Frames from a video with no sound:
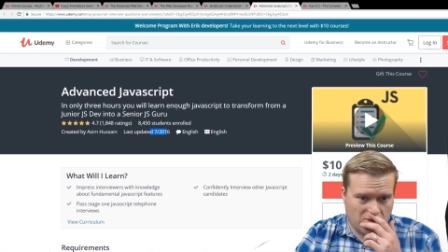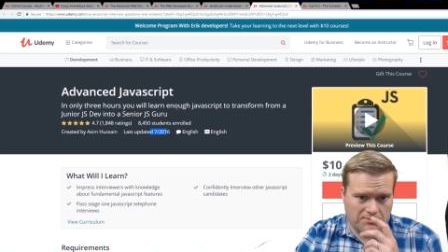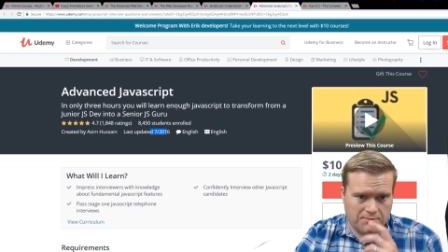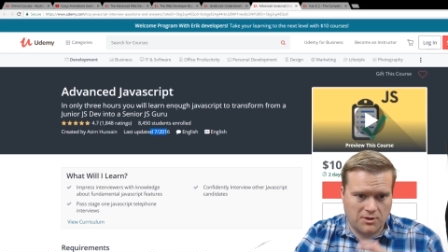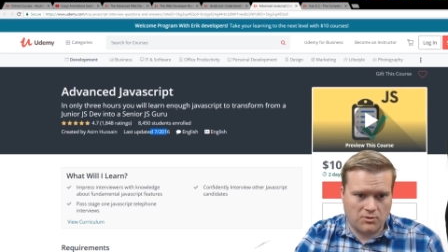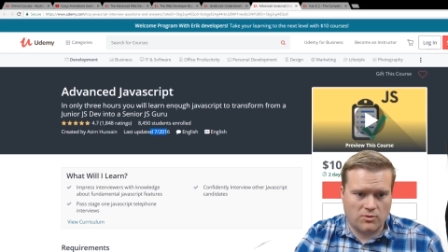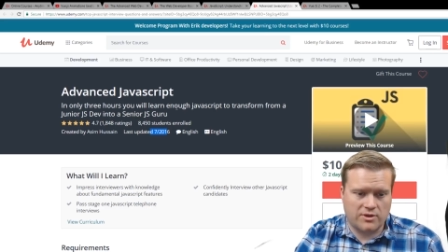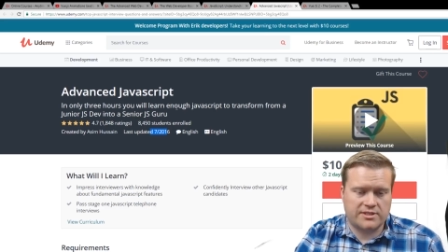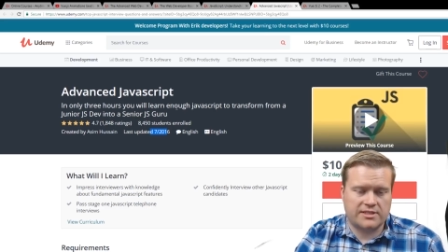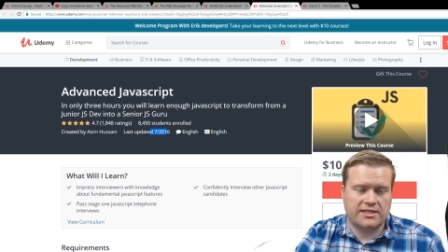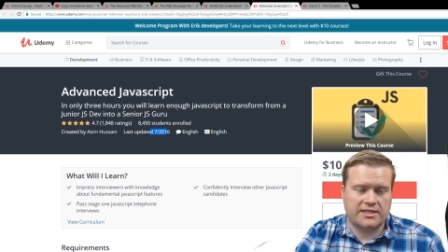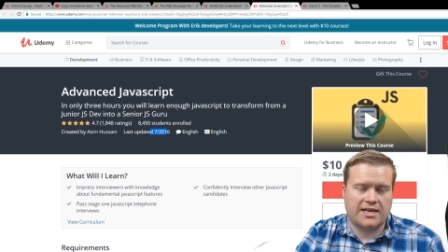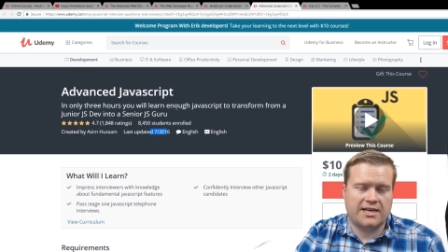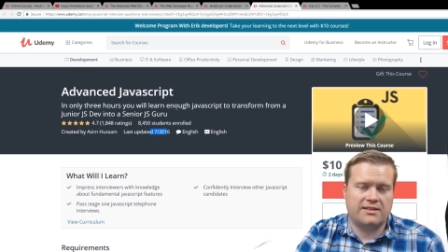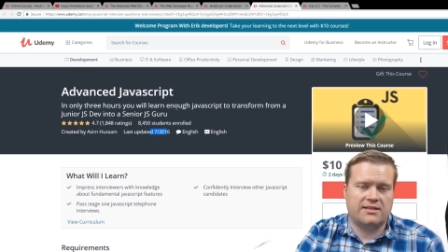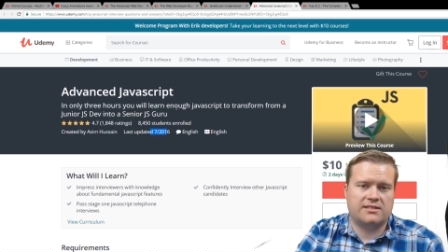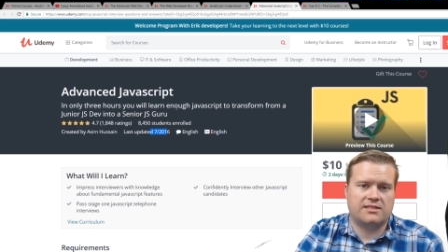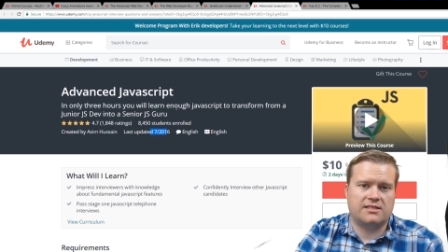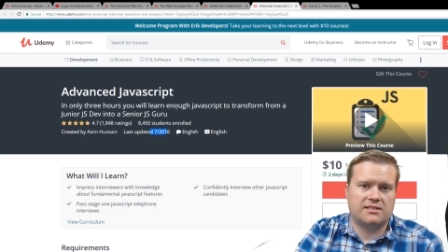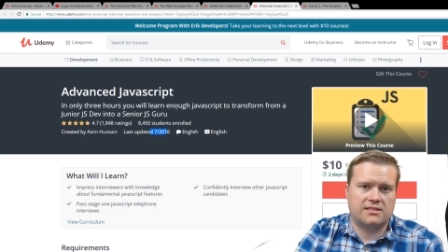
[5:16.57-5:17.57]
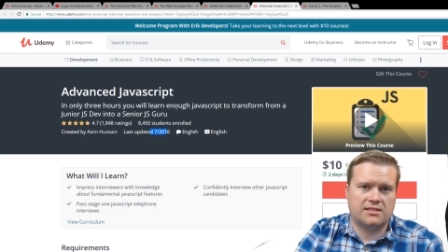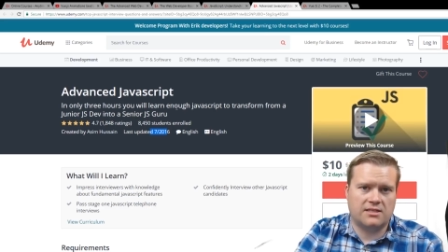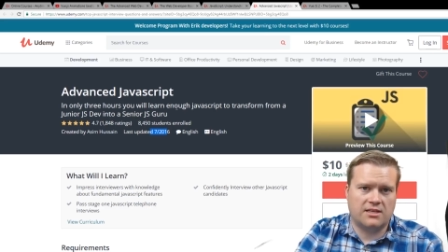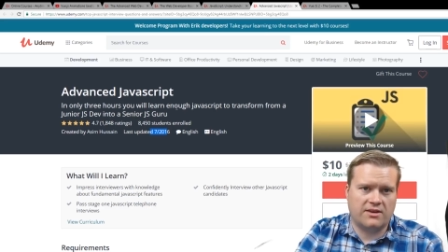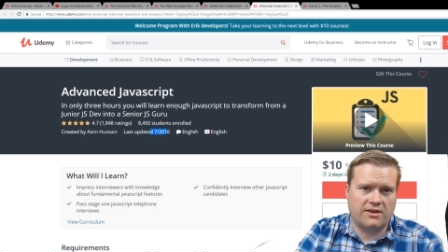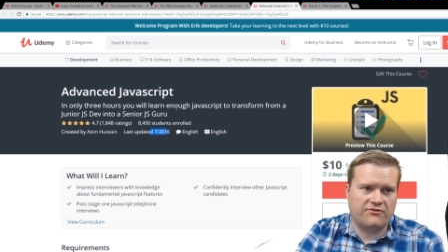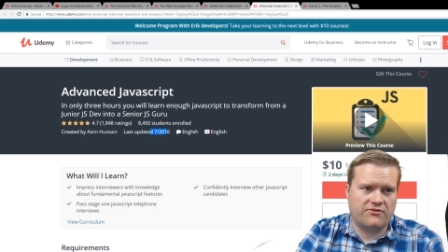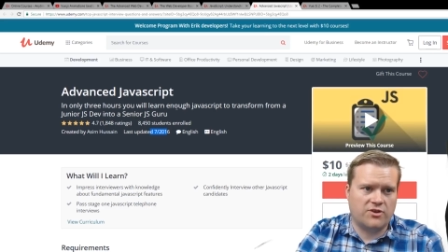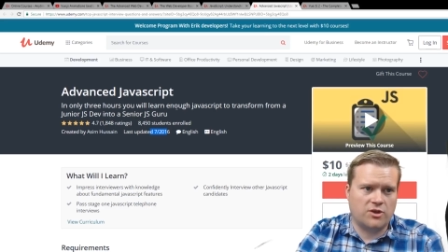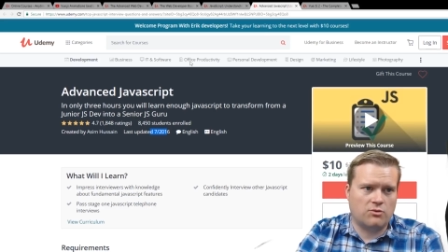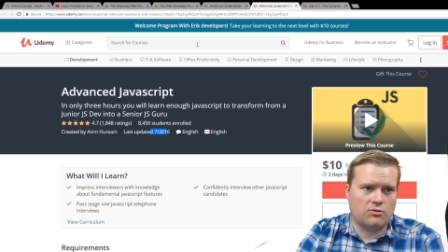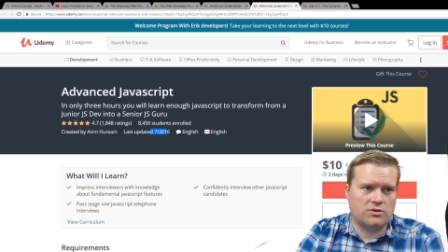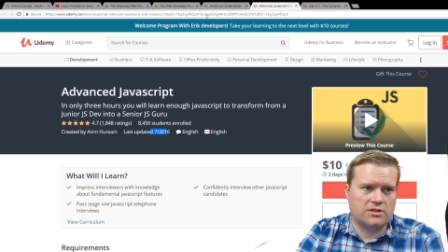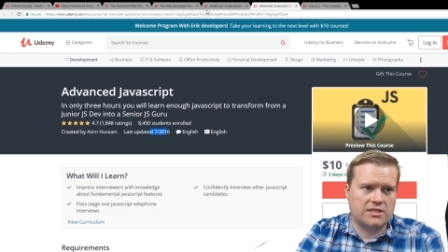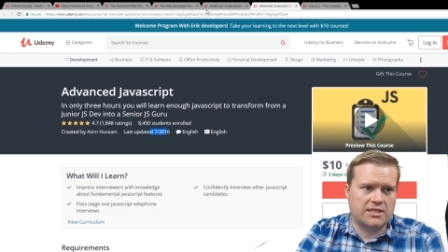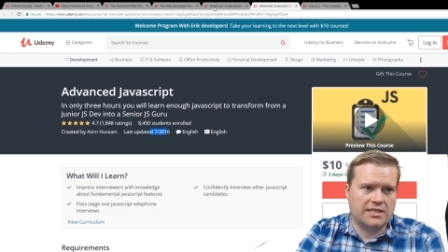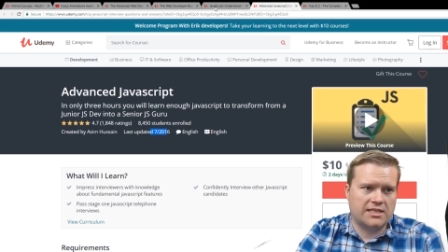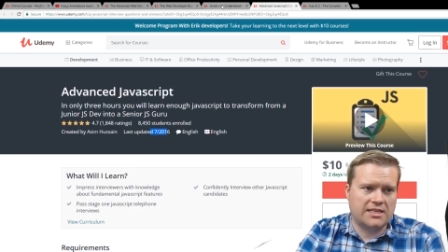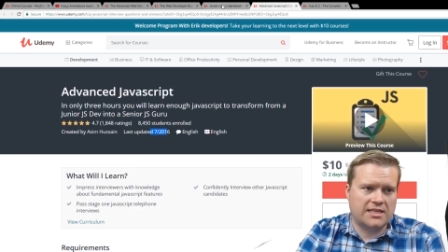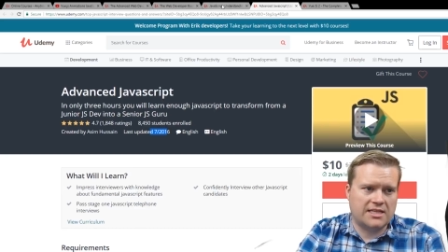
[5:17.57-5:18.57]
But once again, this is if you
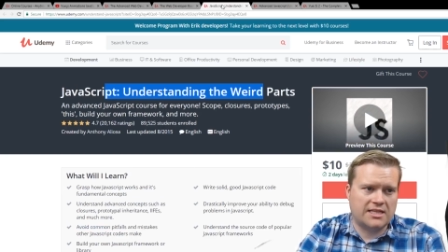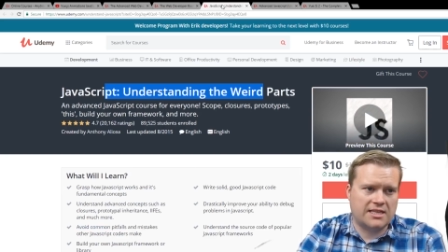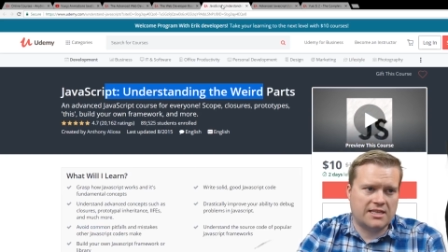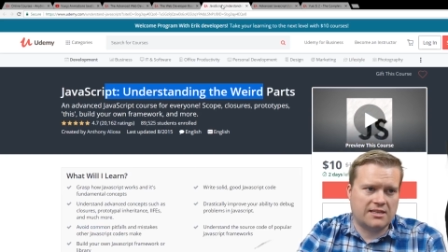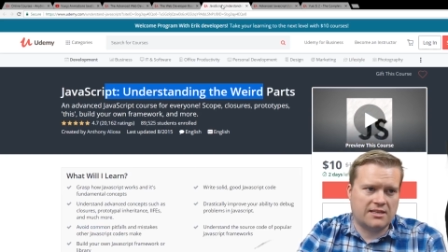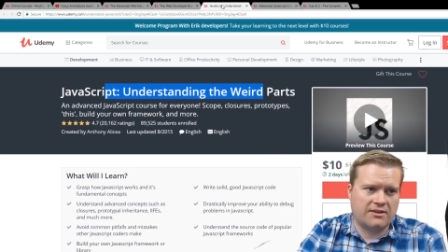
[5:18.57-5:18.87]
didn't think,